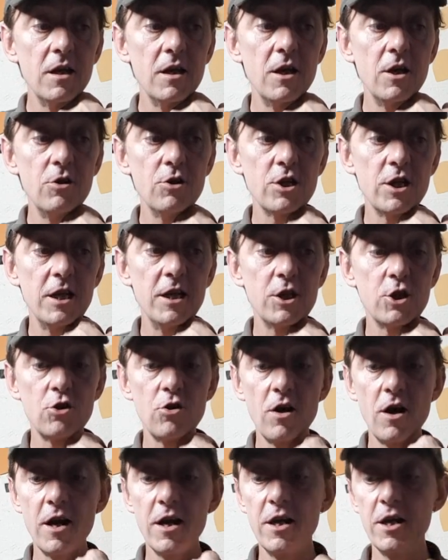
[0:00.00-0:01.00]
usually
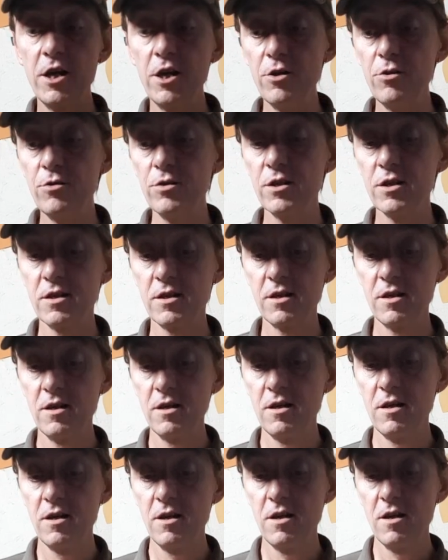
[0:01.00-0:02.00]
try and use
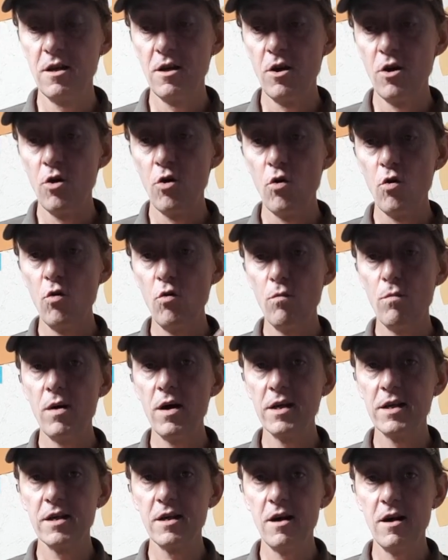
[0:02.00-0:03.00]
all
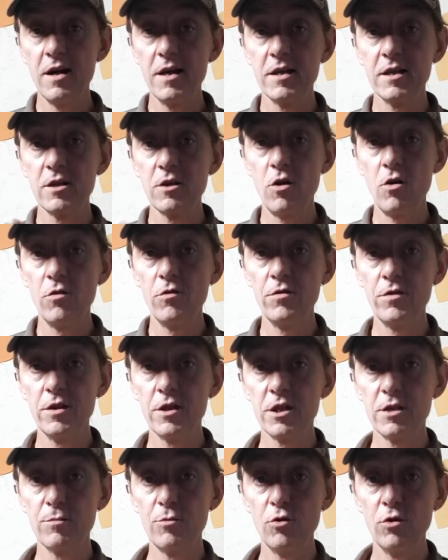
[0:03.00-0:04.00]
my dies on
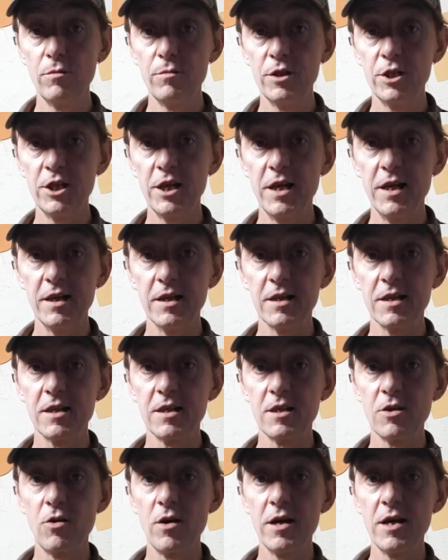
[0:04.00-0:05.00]
the smaller machines,
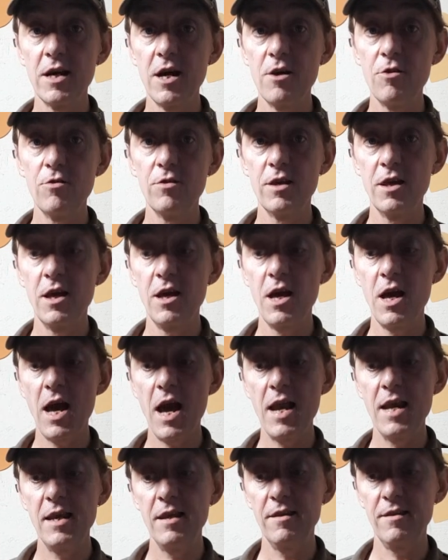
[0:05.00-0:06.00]
so I know that
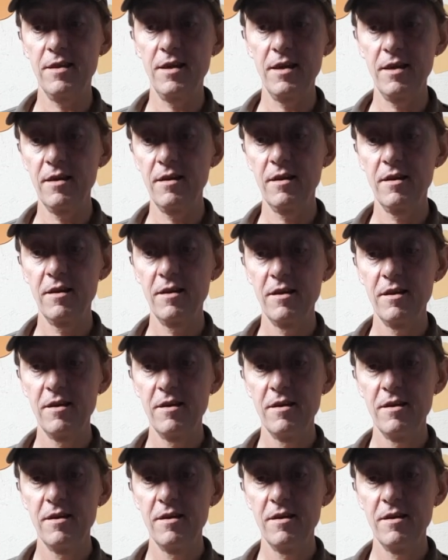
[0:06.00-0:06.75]
anything,